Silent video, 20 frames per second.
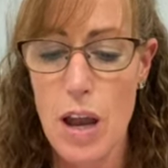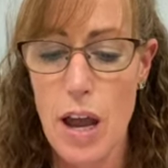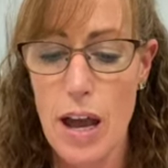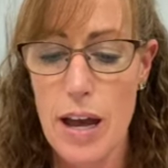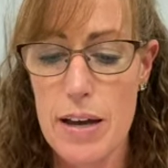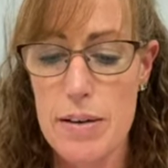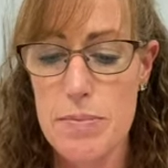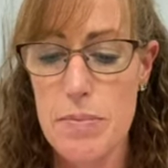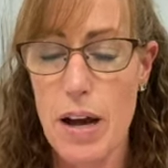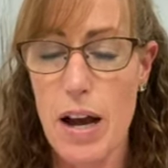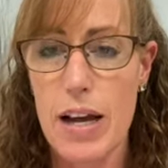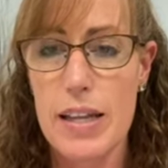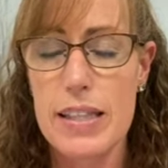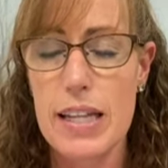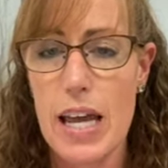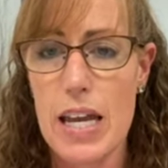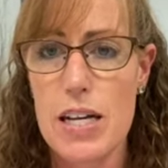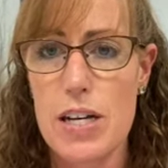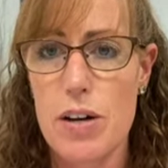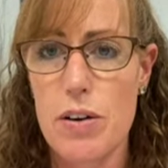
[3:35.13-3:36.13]
On
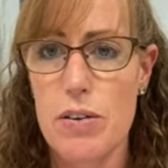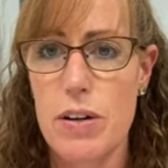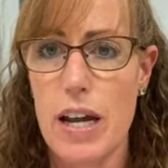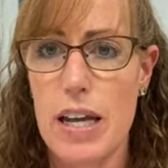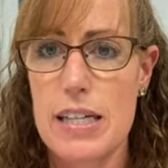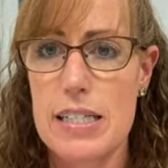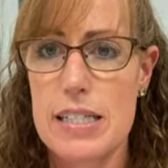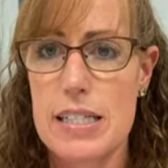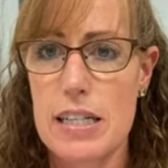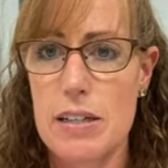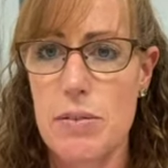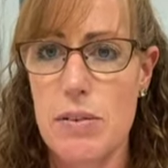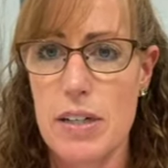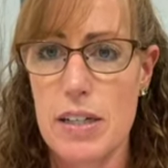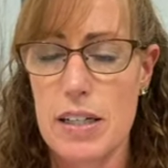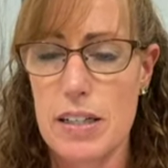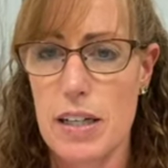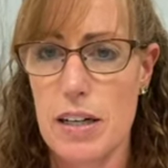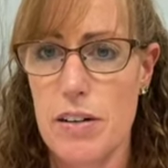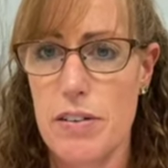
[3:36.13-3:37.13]
that note, I did want
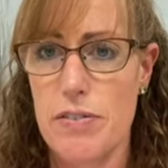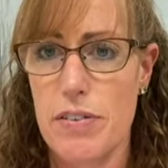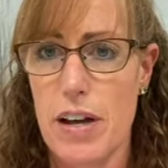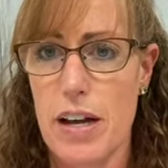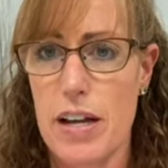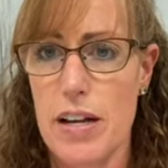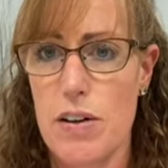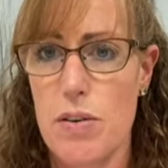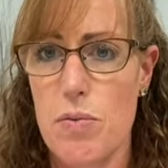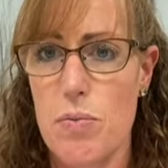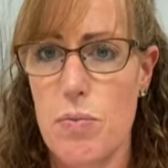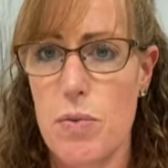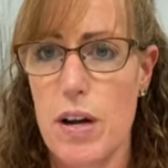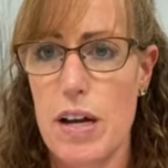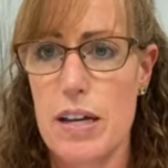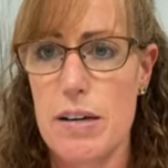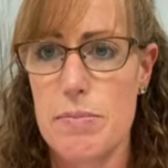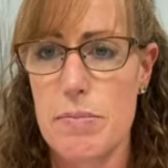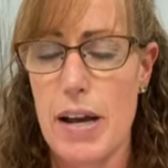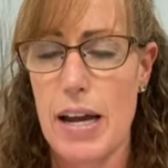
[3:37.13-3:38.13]
to clarify
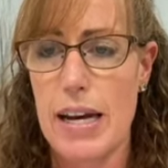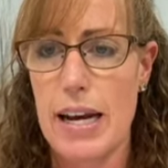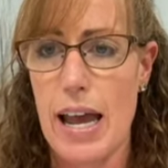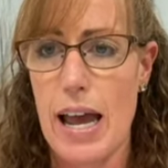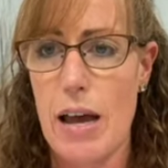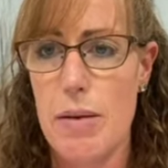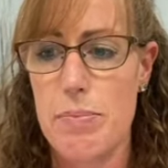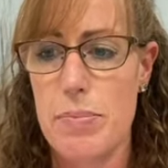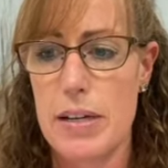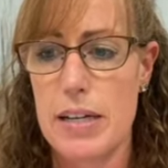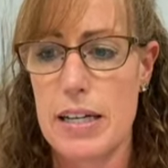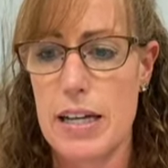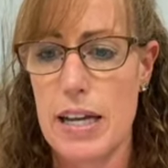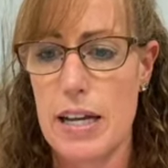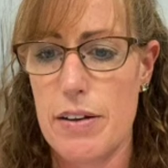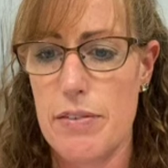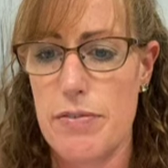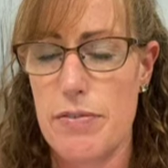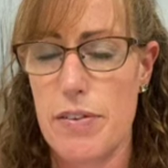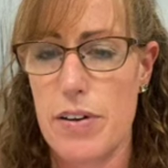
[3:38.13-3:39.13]
what might happen
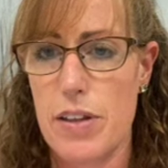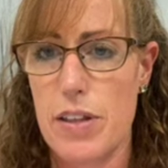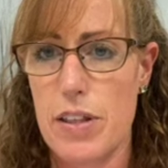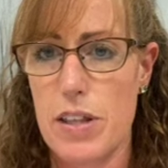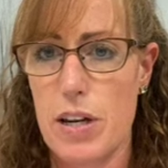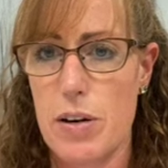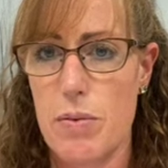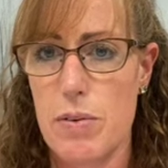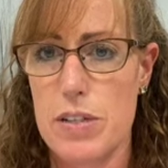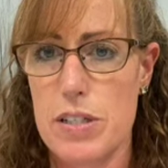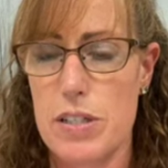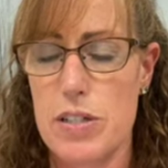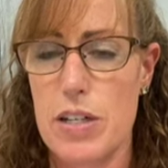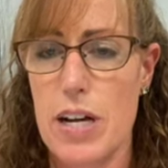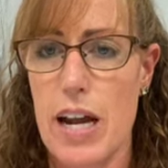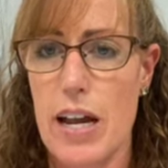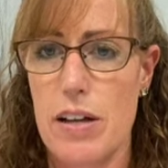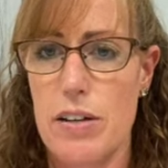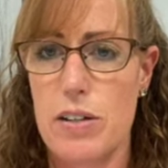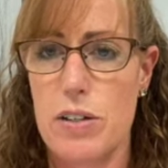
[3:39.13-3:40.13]
if there was a
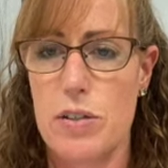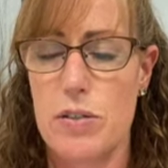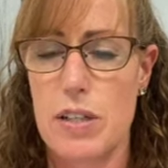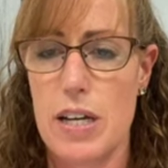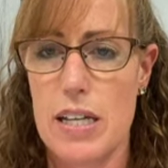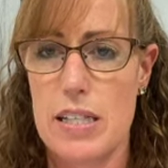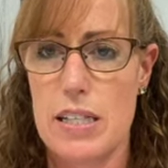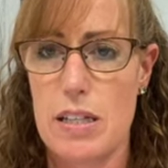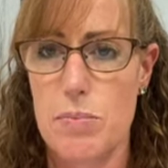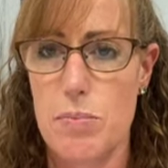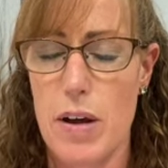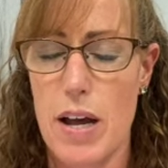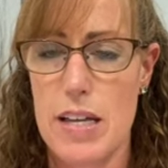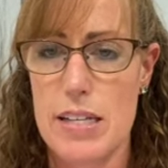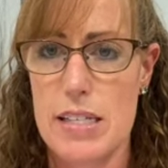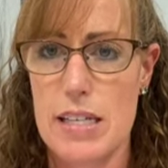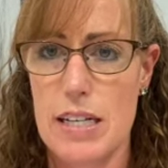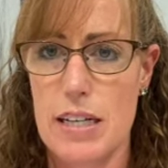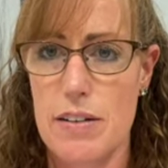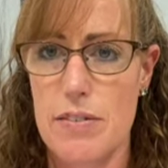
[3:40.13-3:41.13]
child who tested
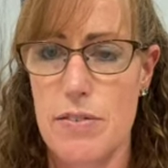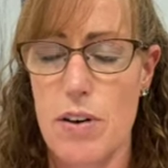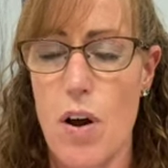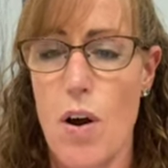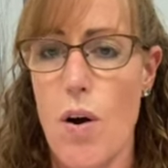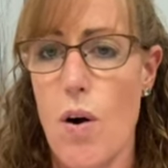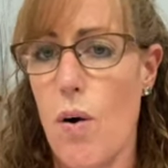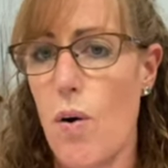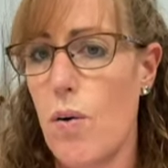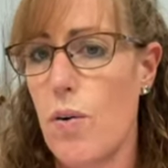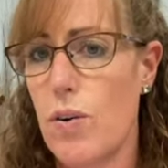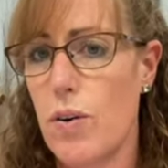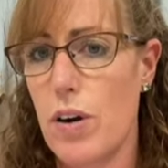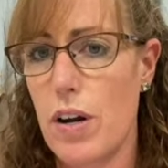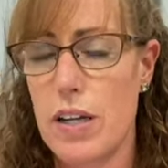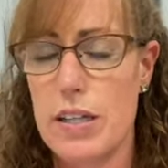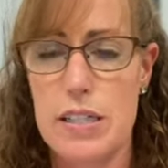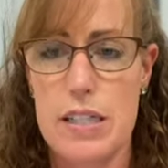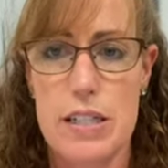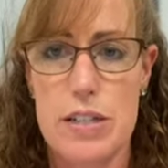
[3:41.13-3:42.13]
positive or
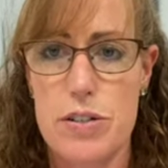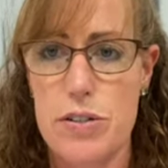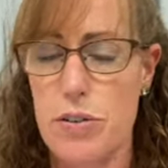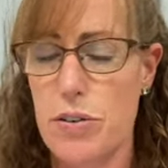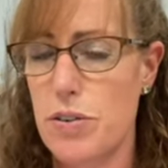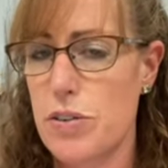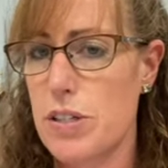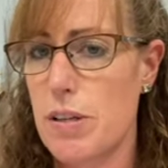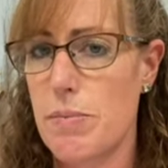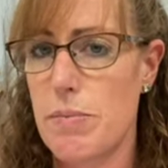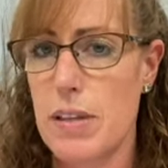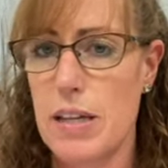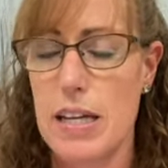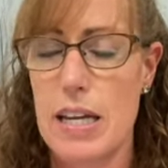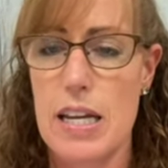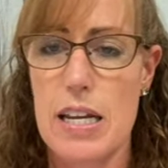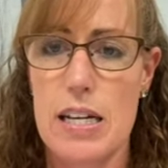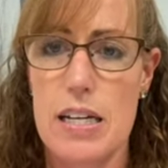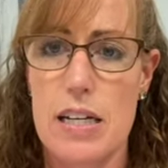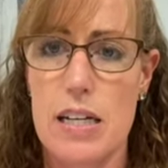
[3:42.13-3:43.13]
a teacher or something
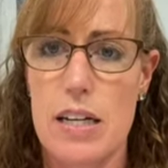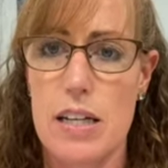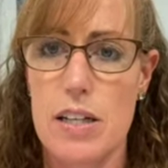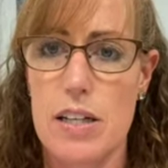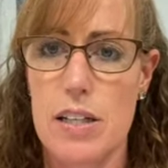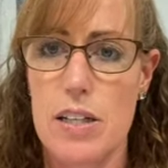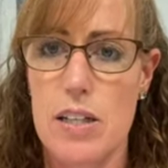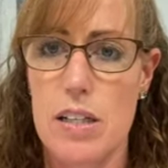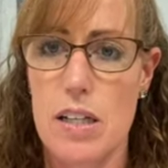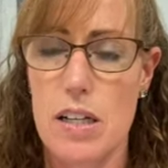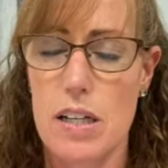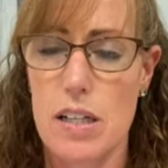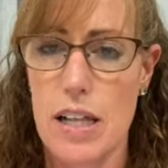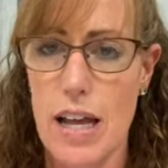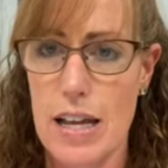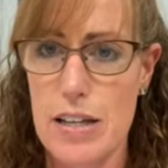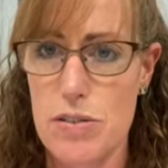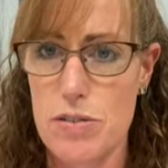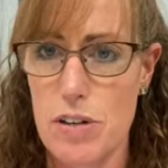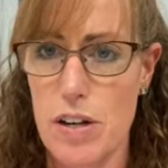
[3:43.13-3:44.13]
in the
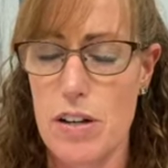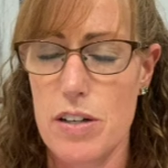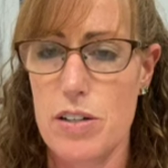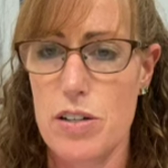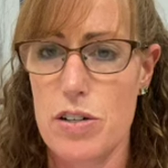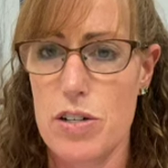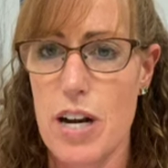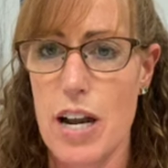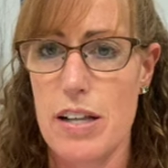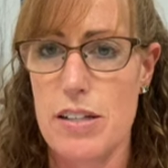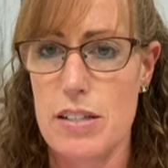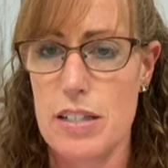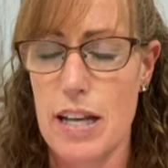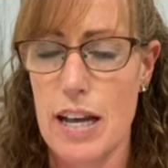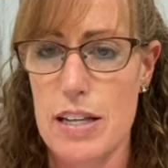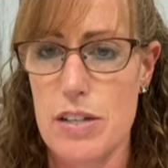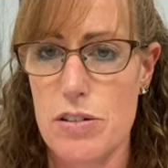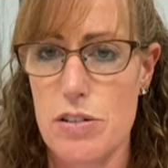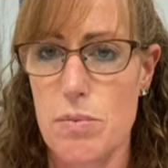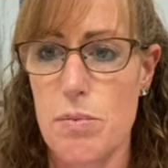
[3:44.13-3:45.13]
class, in your child's
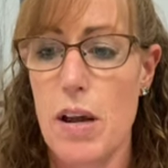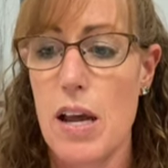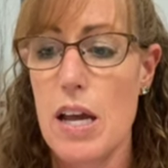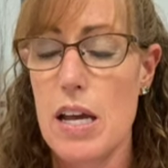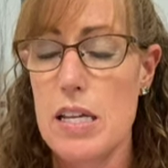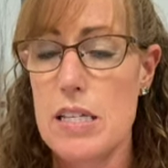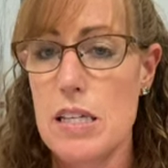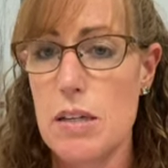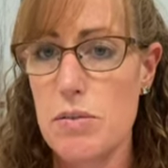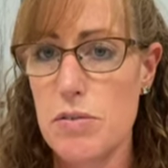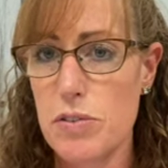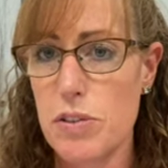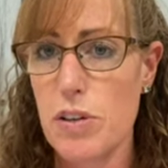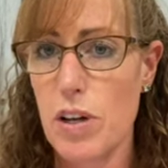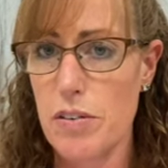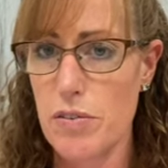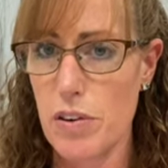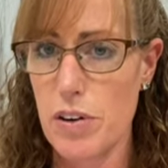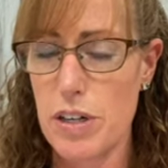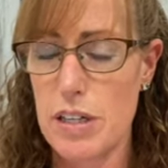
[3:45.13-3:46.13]
classroom. Some of you
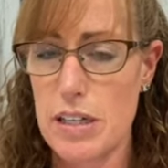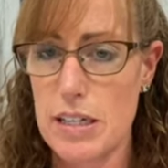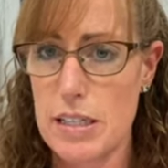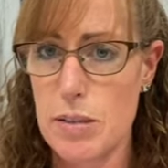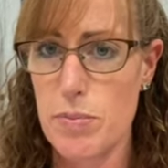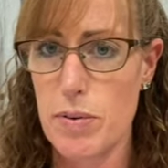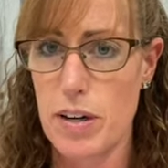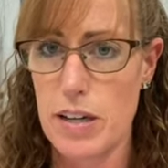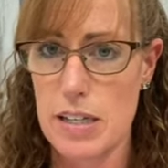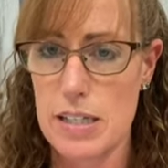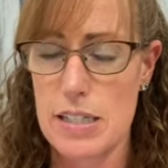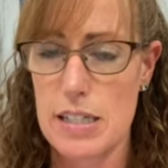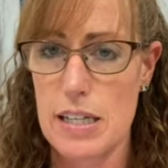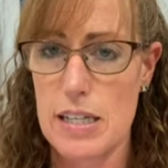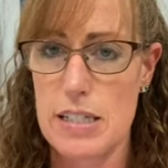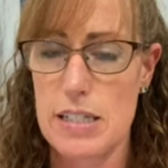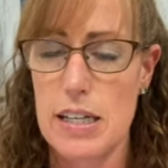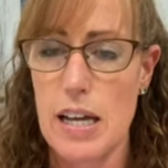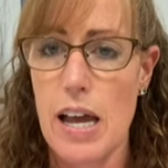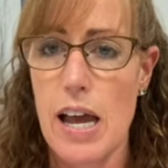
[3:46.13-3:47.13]
have already experienced
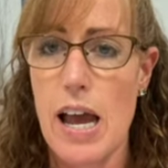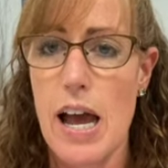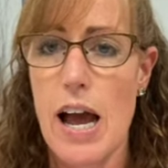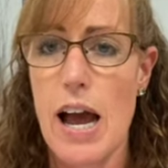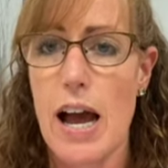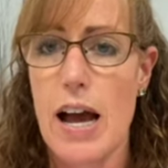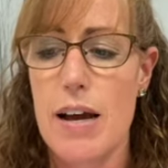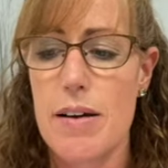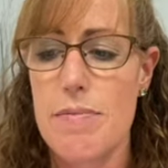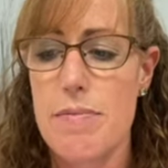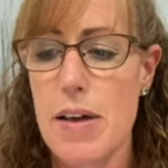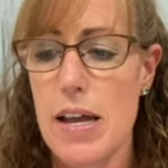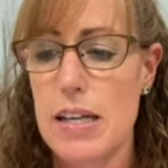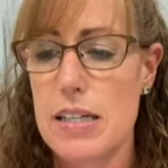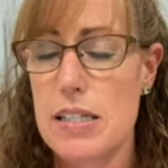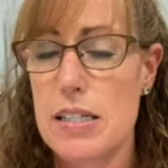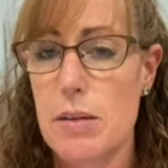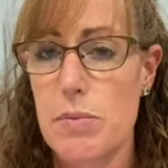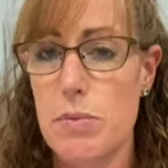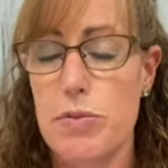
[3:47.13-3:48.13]
this,
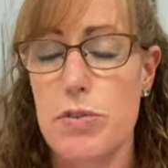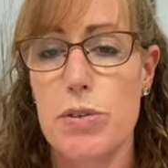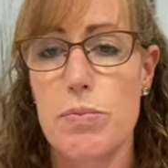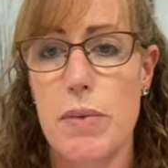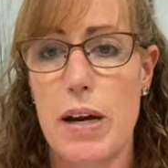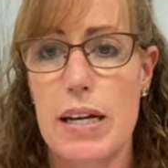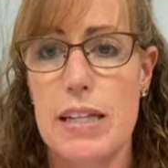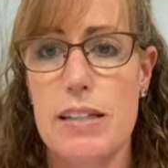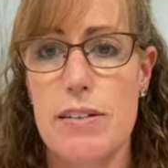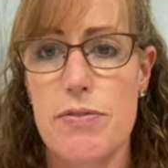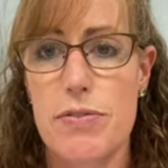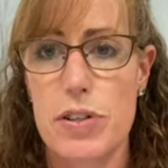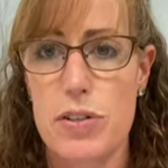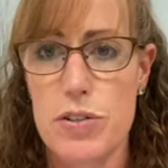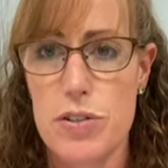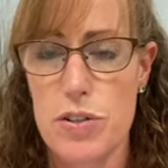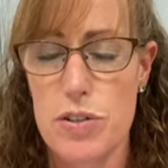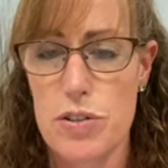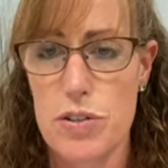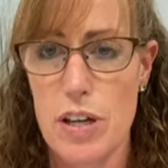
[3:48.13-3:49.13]
and some of you might in the
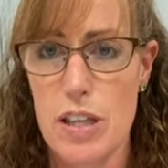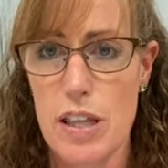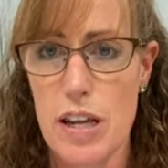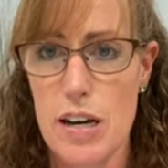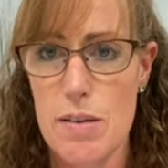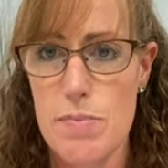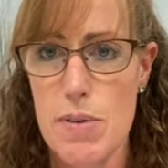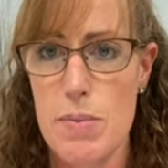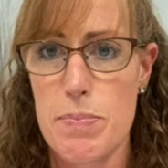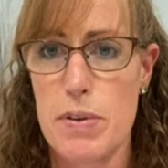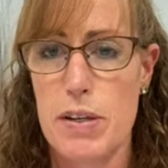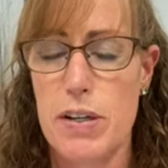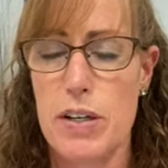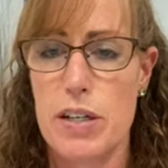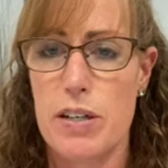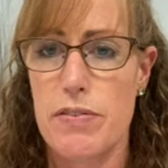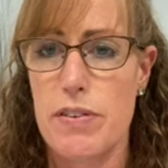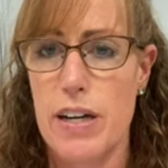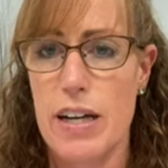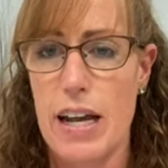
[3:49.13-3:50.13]
future. So I thought it might be good
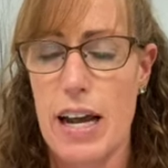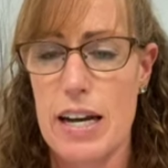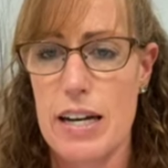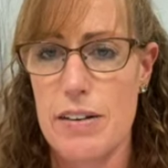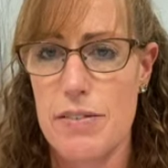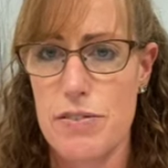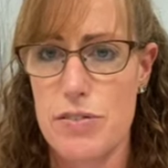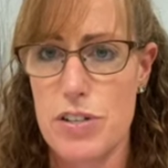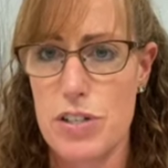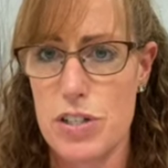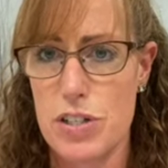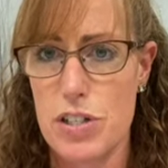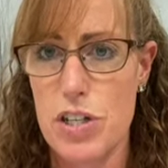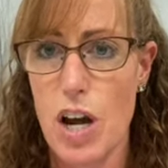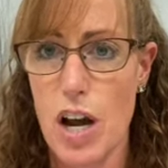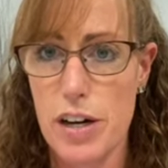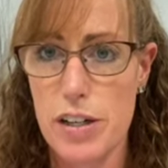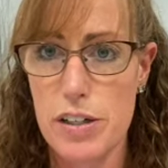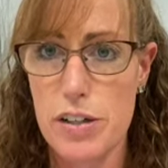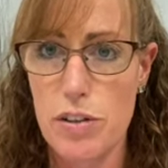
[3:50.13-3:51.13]
if I kind of just
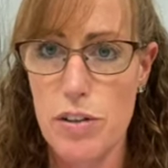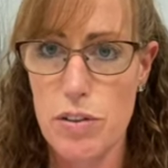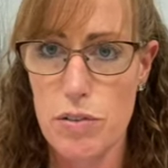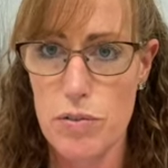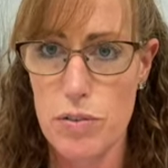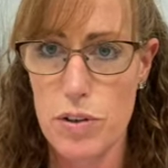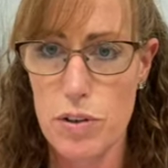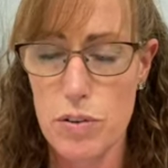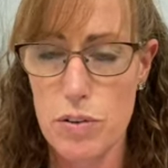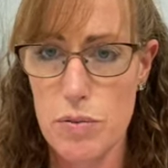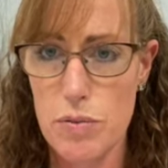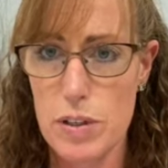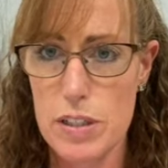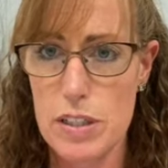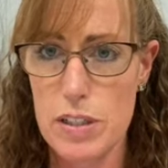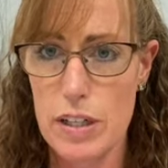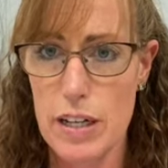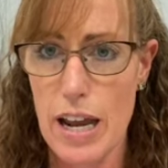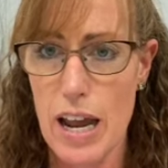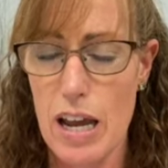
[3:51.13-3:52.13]
talk you through what's
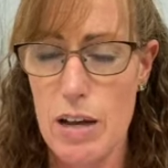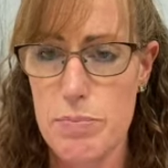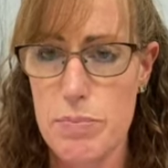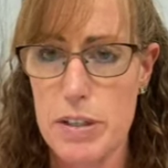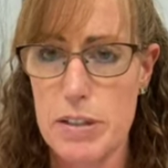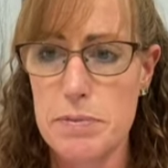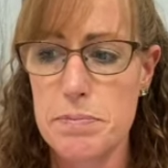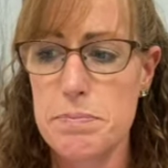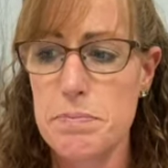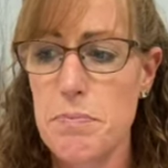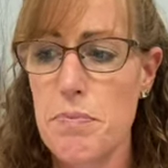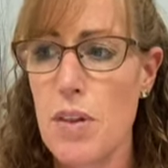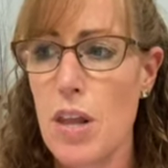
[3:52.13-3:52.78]
going to happen.